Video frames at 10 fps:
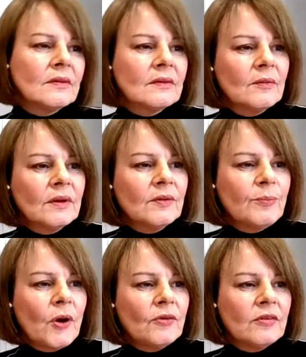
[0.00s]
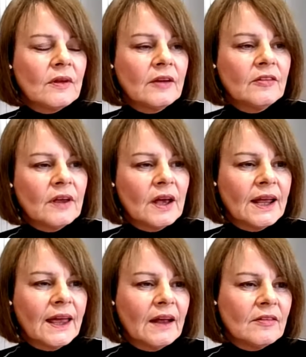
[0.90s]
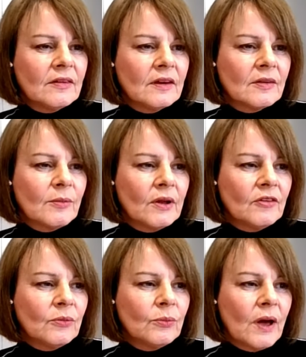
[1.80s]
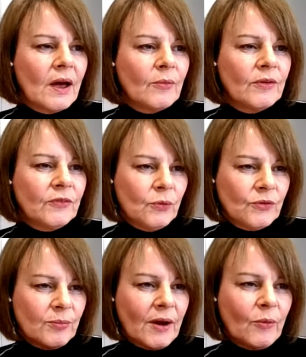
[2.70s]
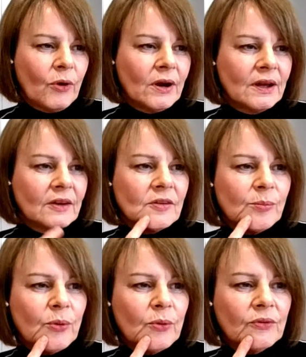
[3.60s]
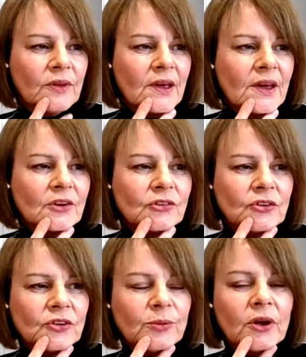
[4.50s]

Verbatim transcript: someone who's post ACL again six months. Uh, we've talked about wearing knee supports. Should you be